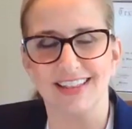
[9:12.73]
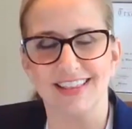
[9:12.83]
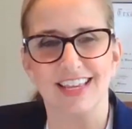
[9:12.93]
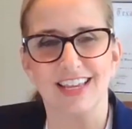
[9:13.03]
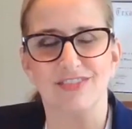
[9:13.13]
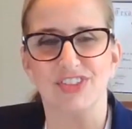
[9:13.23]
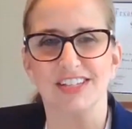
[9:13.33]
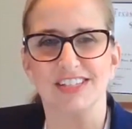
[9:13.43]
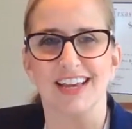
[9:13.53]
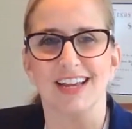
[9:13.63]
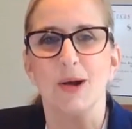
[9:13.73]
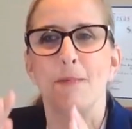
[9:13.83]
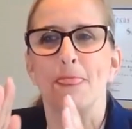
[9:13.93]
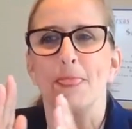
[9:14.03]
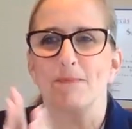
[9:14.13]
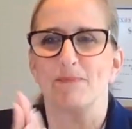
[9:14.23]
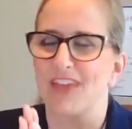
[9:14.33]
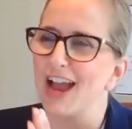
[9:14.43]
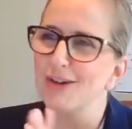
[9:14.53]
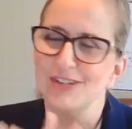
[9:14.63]
it and think of things like,
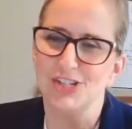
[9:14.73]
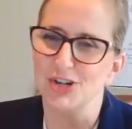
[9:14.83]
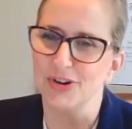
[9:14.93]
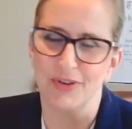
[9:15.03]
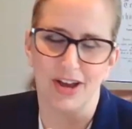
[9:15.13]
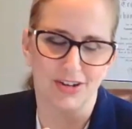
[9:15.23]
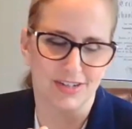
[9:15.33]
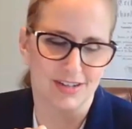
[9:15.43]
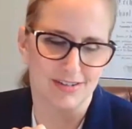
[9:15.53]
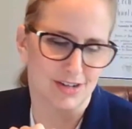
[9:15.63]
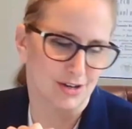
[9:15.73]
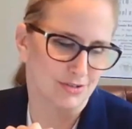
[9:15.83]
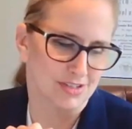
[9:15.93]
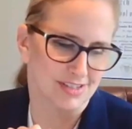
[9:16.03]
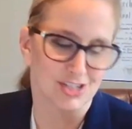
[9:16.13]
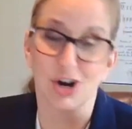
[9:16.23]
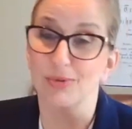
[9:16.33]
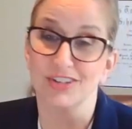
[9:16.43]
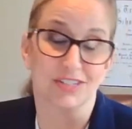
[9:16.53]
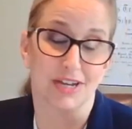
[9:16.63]
I always joke around, doctors
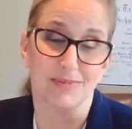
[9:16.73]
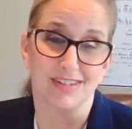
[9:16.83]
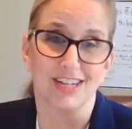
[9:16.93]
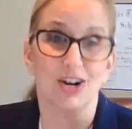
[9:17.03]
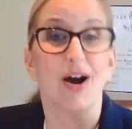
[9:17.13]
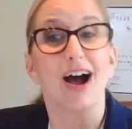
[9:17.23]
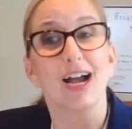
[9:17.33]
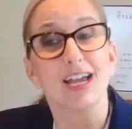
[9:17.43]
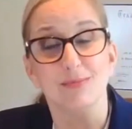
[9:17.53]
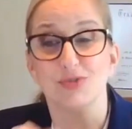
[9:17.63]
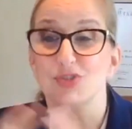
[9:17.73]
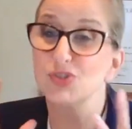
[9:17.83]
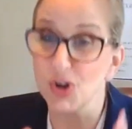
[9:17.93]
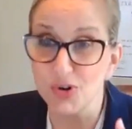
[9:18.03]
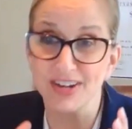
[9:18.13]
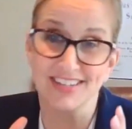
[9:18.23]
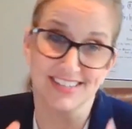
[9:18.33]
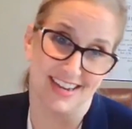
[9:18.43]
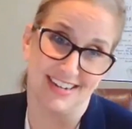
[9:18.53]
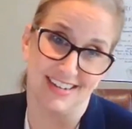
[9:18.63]
start with excitement. I am so
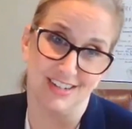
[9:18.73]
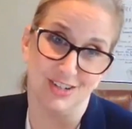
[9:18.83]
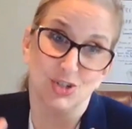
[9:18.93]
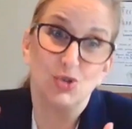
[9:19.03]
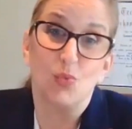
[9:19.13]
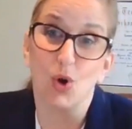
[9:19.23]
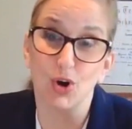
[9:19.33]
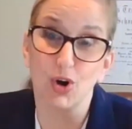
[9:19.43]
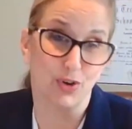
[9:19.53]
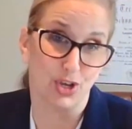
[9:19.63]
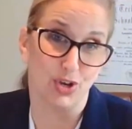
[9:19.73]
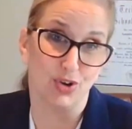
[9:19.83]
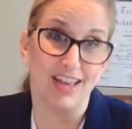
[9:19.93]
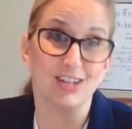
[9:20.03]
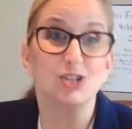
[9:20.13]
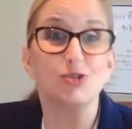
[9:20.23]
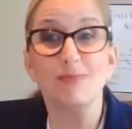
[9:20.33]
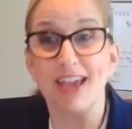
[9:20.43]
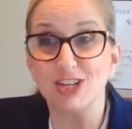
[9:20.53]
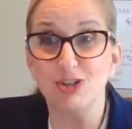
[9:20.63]
excited to work for you and to
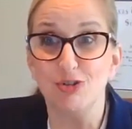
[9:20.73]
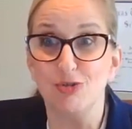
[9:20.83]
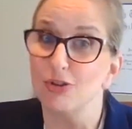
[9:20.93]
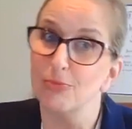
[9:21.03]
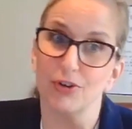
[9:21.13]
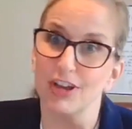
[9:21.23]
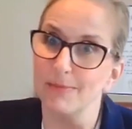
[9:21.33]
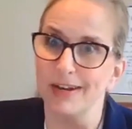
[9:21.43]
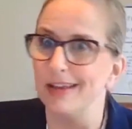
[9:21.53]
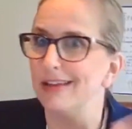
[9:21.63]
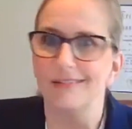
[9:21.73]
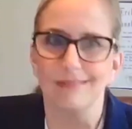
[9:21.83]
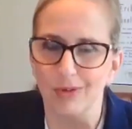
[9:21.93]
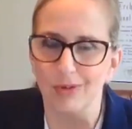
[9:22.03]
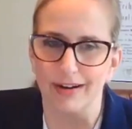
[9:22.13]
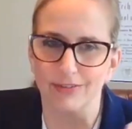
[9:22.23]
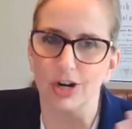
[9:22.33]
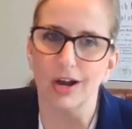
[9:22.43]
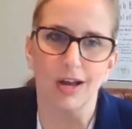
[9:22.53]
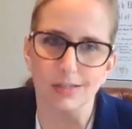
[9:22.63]
make you the preeminent,
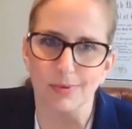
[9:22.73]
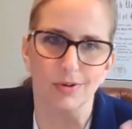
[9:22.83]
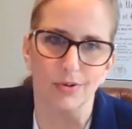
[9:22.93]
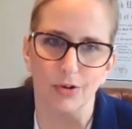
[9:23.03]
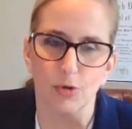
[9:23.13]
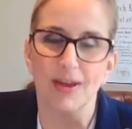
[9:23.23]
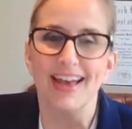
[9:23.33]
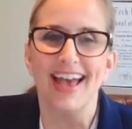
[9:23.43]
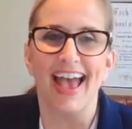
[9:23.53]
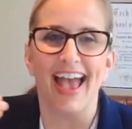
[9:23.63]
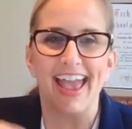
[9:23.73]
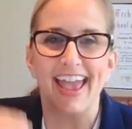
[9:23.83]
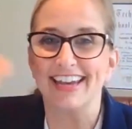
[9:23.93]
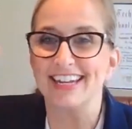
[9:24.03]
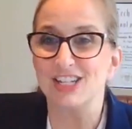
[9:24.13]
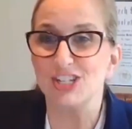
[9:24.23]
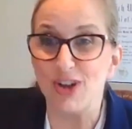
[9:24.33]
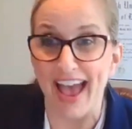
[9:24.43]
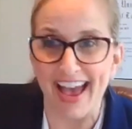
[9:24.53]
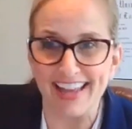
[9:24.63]
hospital group. And
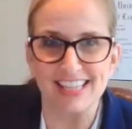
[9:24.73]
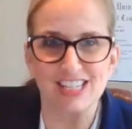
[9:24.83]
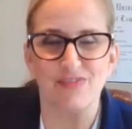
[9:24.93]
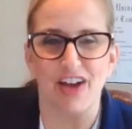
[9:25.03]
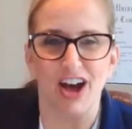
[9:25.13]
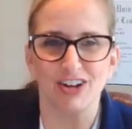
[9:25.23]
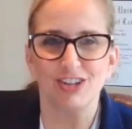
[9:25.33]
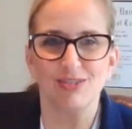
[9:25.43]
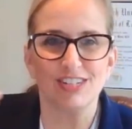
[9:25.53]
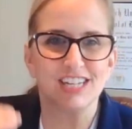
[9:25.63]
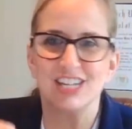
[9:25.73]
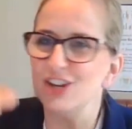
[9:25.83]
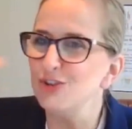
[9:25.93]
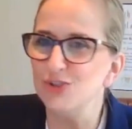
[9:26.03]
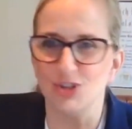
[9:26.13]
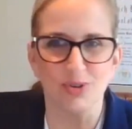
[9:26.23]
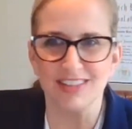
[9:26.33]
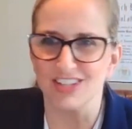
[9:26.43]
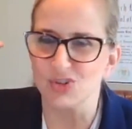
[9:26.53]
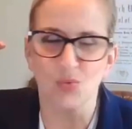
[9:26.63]
to add this value and to continue
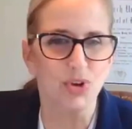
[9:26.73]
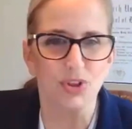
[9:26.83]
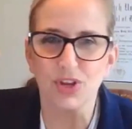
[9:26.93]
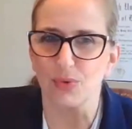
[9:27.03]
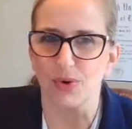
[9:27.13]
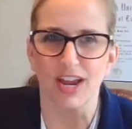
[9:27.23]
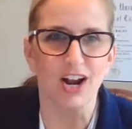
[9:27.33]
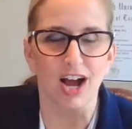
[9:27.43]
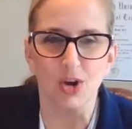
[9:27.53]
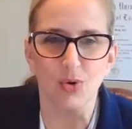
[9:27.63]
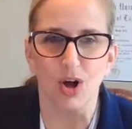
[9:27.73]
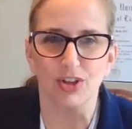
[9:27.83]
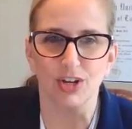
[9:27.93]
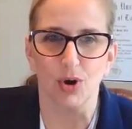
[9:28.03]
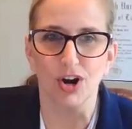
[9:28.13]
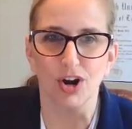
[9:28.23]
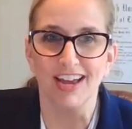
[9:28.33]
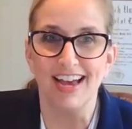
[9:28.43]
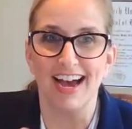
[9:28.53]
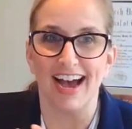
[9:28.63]
doing this really great, high quality work
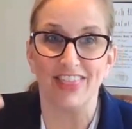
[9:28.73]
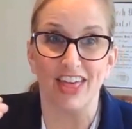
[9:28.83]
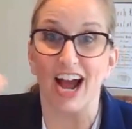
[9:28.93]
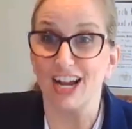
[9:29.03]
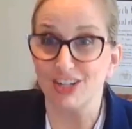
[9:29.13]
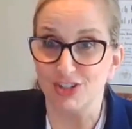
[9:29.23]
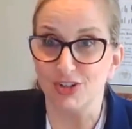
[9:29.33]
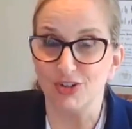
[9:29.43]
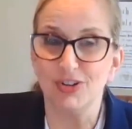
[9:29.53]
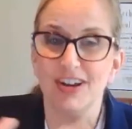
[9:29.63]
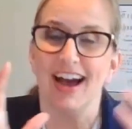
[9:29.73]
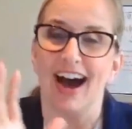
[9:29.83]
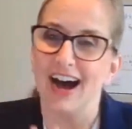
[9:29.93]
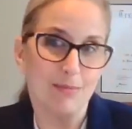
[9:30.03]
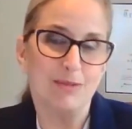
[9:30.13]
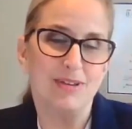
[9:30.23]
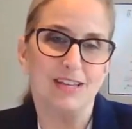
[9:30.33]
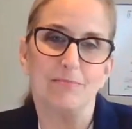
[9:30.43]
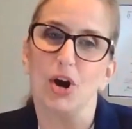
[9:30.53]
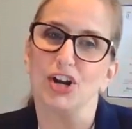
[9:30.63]
that I do, I'm going to
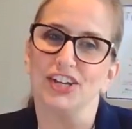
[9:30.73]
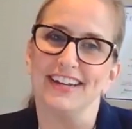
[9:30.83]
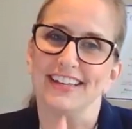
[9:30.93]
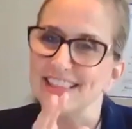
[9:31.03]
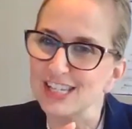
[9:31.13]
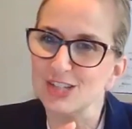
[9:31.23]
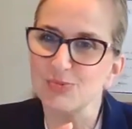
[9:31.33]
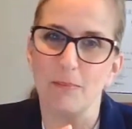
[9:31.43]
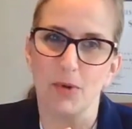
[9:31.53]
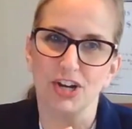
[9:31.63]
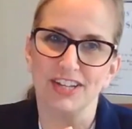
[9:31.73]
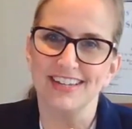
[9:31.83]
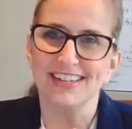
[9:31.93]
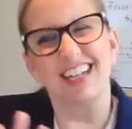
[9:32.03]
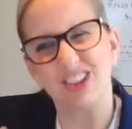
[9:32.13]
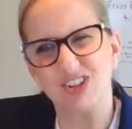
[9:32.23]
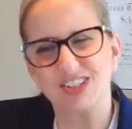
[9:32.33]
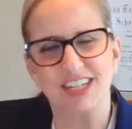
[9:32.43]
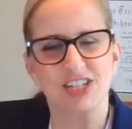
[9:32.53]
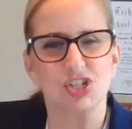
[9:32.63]
be in market. And this is what market is. And it
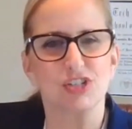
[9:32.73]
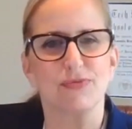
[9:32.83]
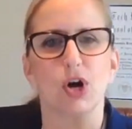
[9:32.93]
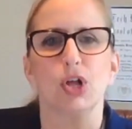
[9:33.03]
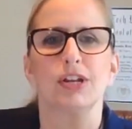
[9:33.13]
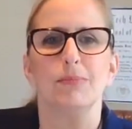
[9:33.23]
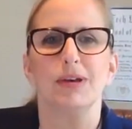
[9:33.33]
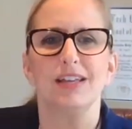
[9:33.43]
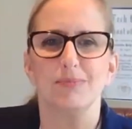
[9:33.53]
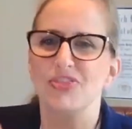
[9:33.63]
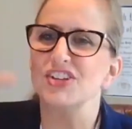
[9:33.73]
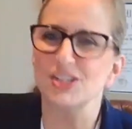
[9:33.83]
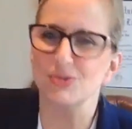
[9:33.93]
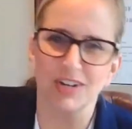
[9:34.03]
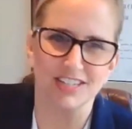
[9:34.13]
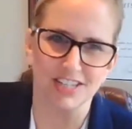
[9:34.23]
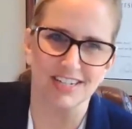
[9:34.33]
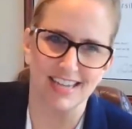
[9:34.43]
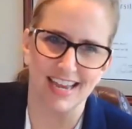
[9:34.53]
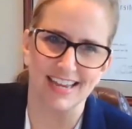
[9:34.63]
looks like it's just fallen a bit, but this is what it's
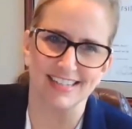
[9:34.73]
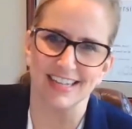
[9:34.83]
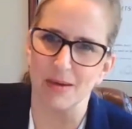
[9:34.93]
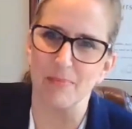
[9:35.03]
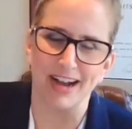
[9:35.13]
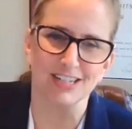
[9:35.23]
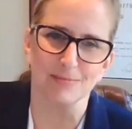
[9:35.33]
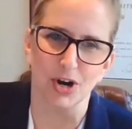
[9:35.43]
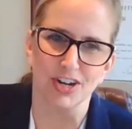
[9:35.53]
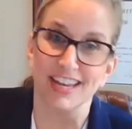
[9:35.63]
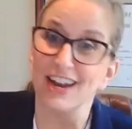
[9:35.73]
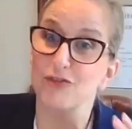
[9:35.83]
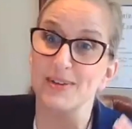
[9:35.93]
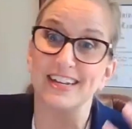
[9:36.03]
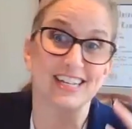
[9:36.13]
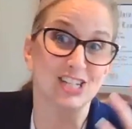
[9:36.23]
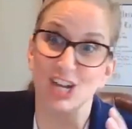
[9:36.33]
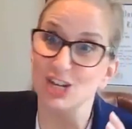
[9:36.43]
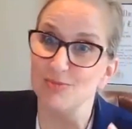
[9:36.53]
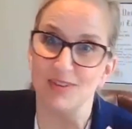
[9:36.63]
going to take to get back to market and for me to
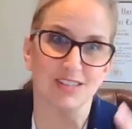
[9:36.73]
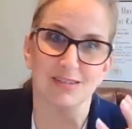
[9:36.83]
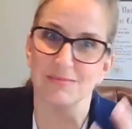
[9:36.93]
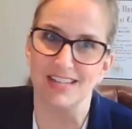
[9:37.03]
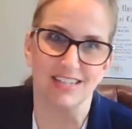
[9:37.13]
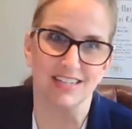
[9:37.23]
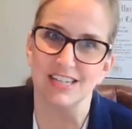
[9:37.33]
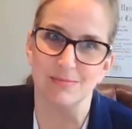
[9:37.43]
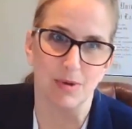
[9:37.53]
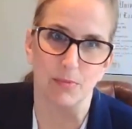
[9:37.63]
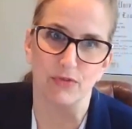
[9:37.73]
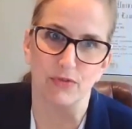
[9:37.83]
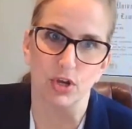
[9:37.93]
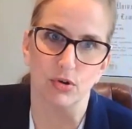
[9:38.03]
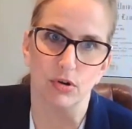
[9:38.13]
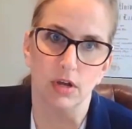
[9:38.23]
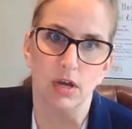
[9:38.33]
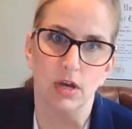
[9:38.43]
continue to be this amazing team member for you.